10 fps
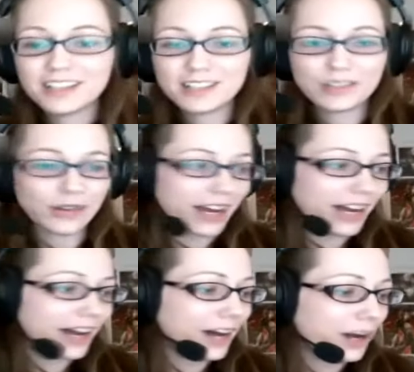So
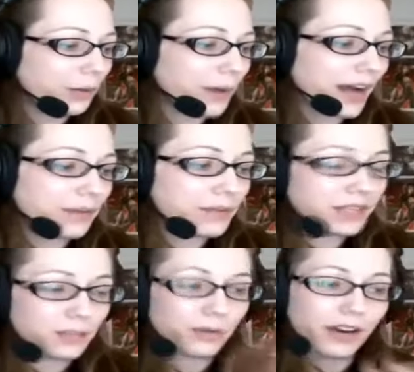yeah, um, I'm
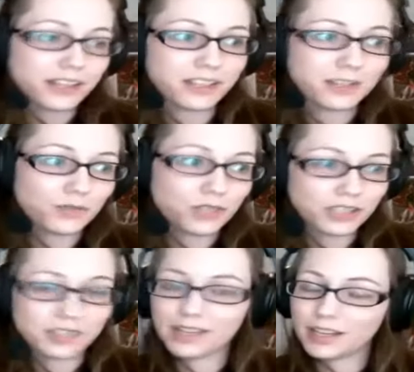in the process of
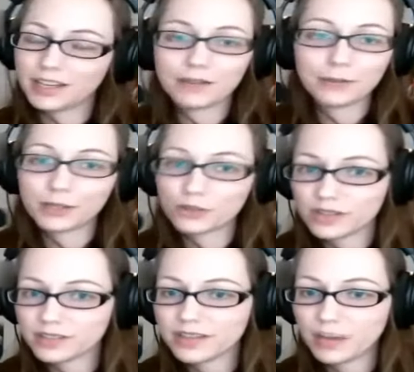just getting everything
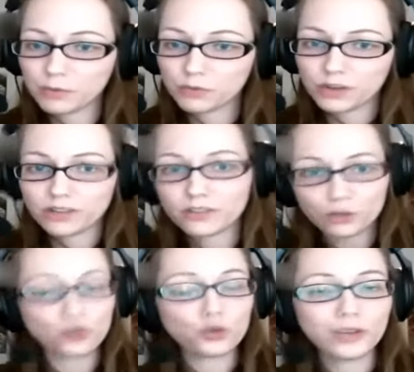traced out before I
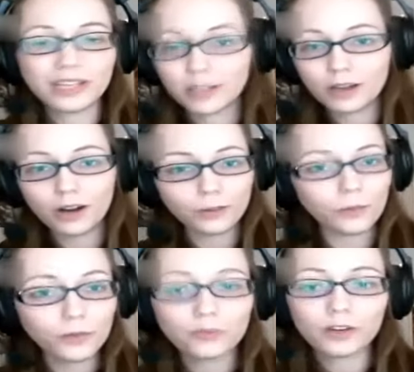start doing all
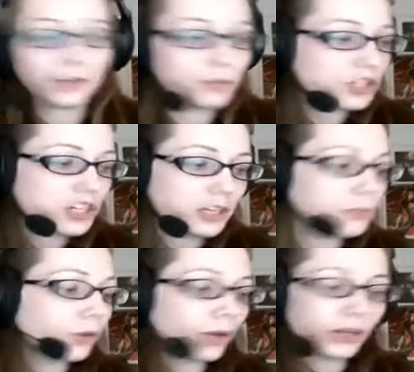of the fun machine
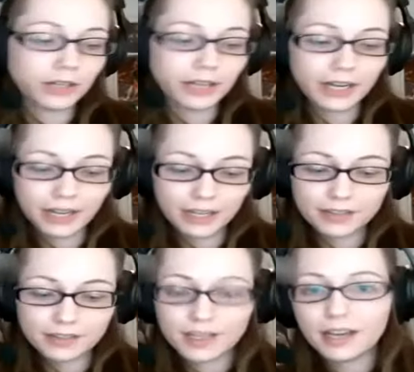embroidery.
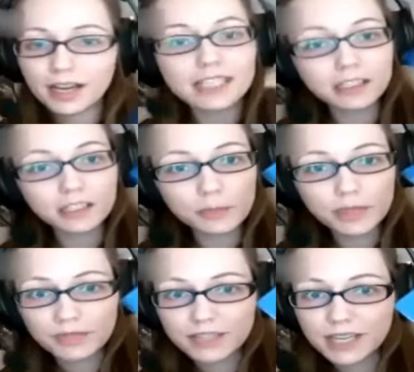And I did a little
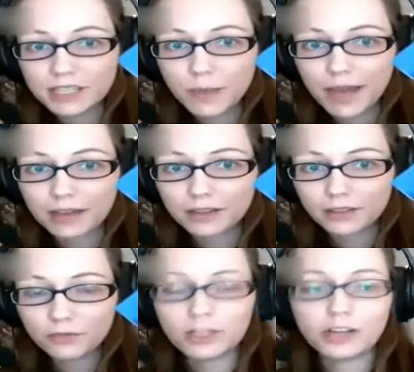bit of a test
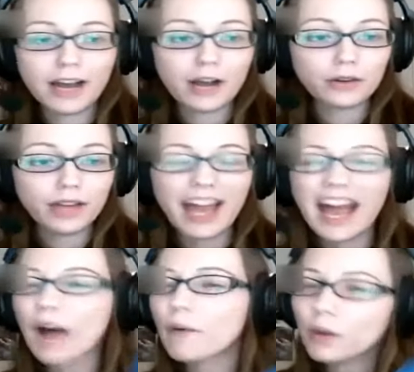pattern to figure out
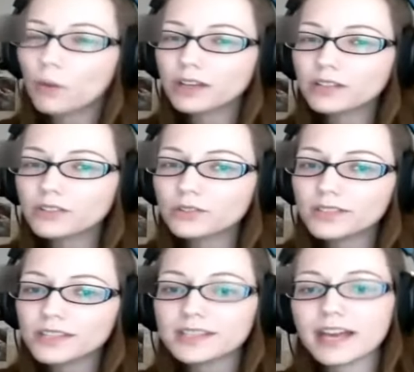how I want to do
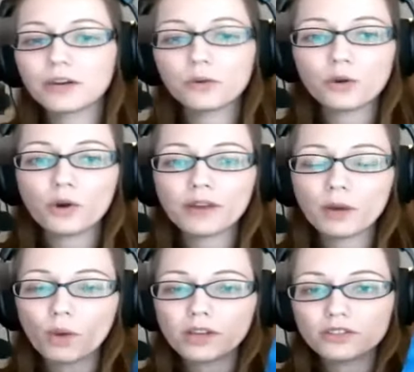this. I don't know if
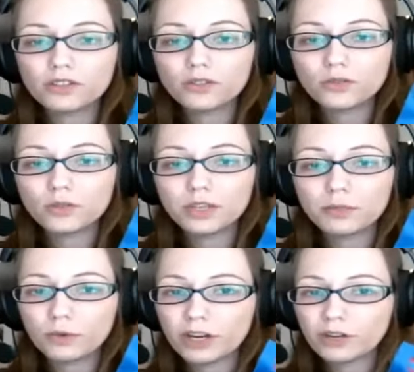I want to do the
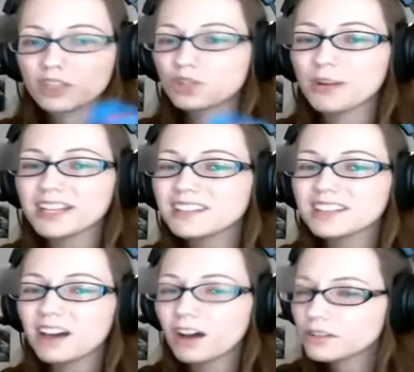embroidery
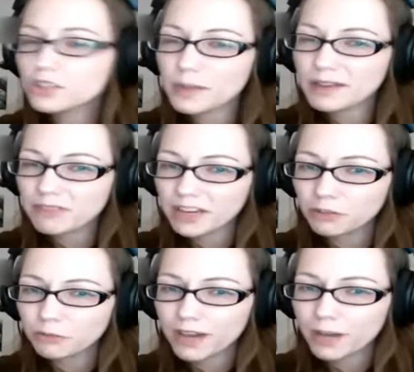directly onto my
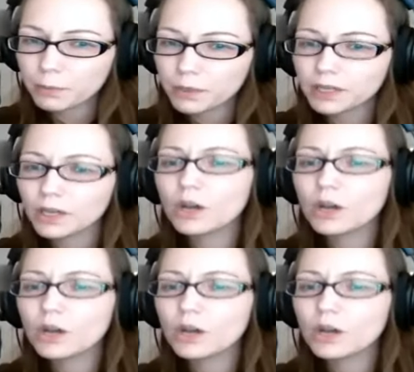final fabric,